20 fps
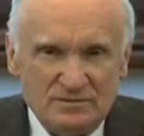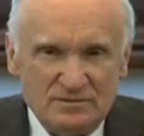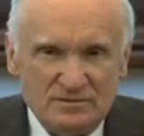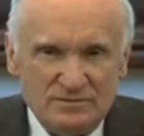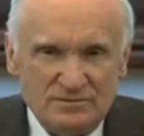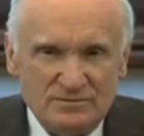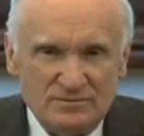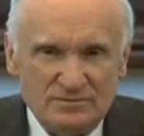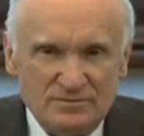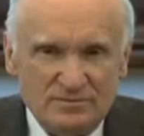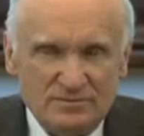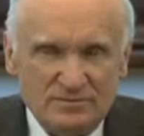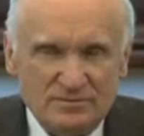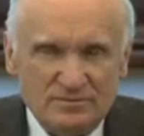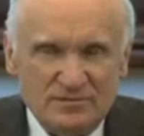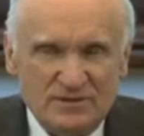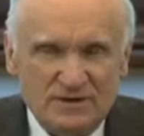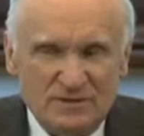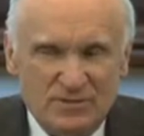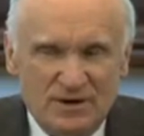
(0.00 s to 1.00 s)
are
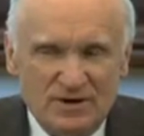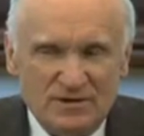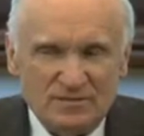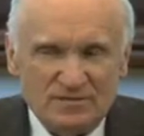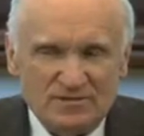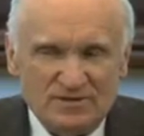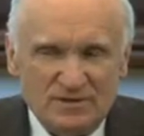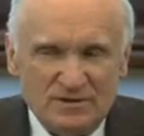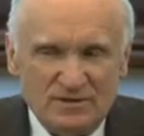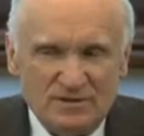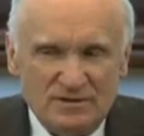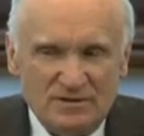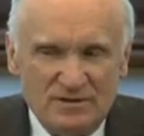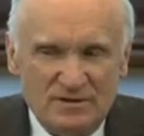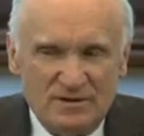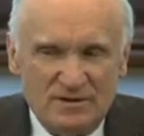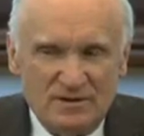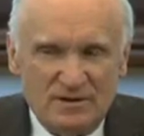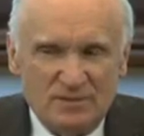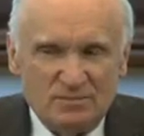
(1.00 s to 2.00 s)
trying to
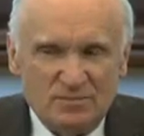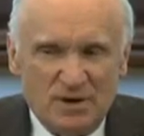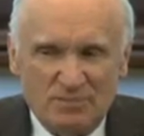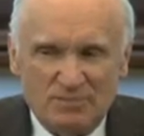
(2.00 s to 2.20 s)
study